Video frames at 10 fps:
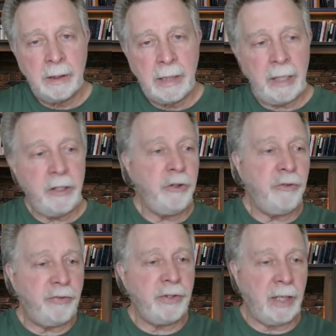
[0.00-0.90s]
How do you
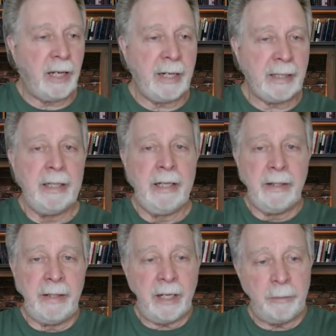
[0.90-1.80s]
feel like
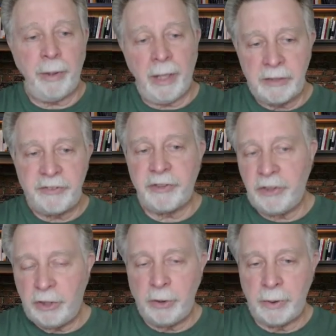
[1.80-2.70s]
that applies to
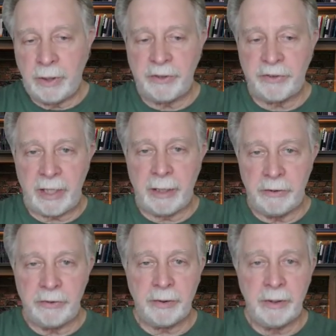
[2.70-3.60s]
you in this
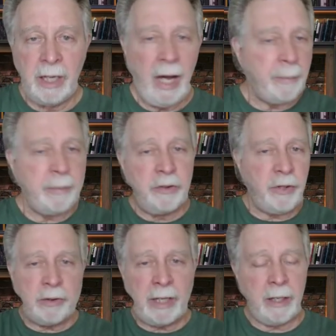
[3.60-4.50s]
case? I mean, there's
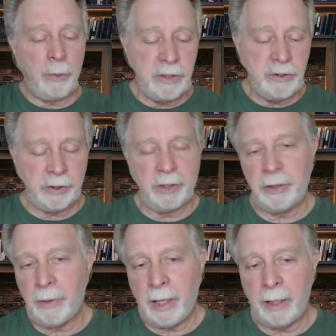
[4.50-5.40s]
all kinds of ways you can
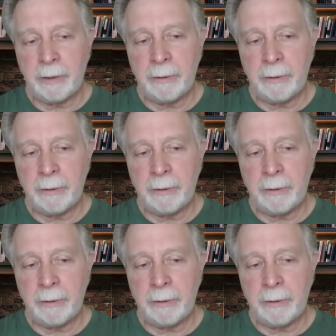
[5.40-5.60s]
do that.